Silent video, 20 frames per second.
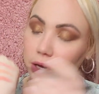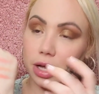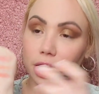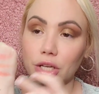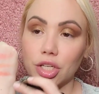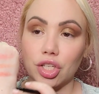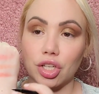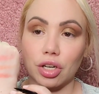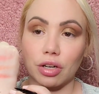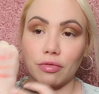I
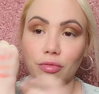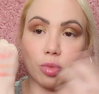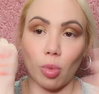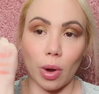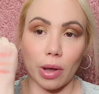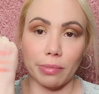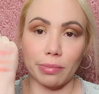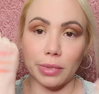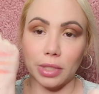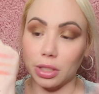should have
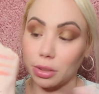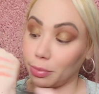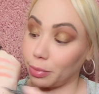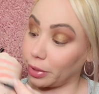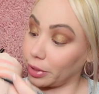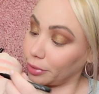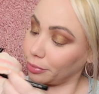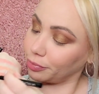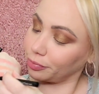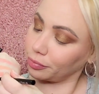wiped this,
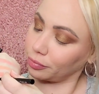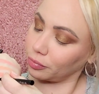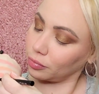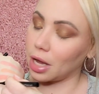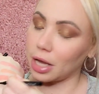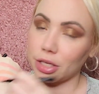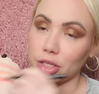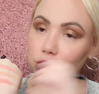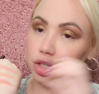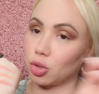but
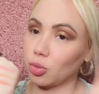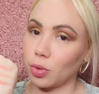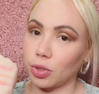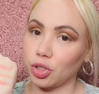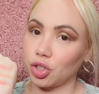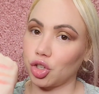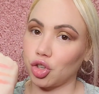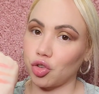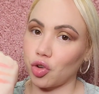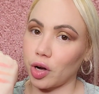I just
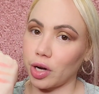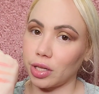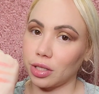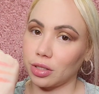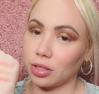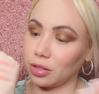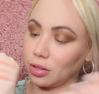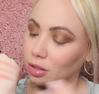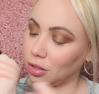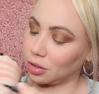went straight
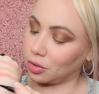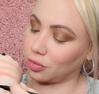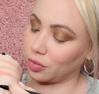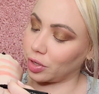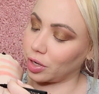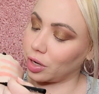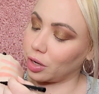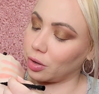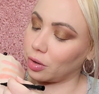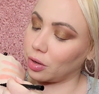into this
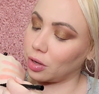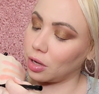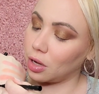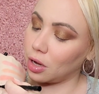video.